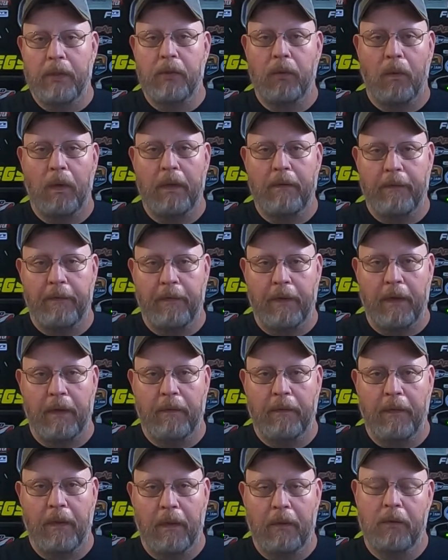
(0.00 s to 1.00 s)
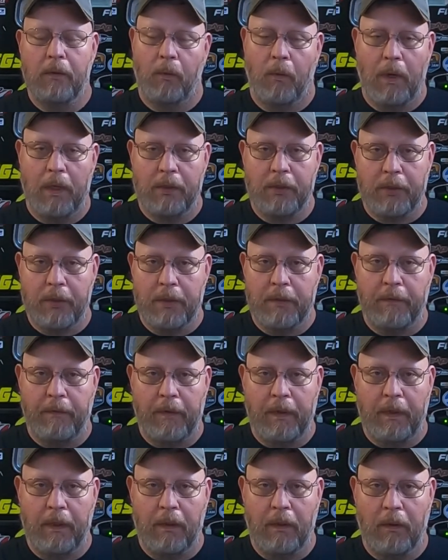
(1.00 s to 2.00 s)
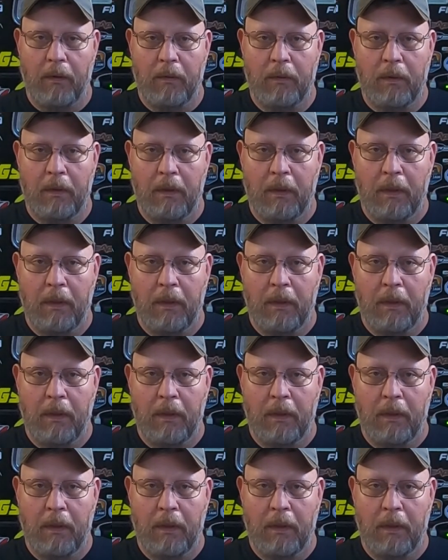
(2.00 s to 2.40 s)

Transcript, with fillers: 25th, to watch this video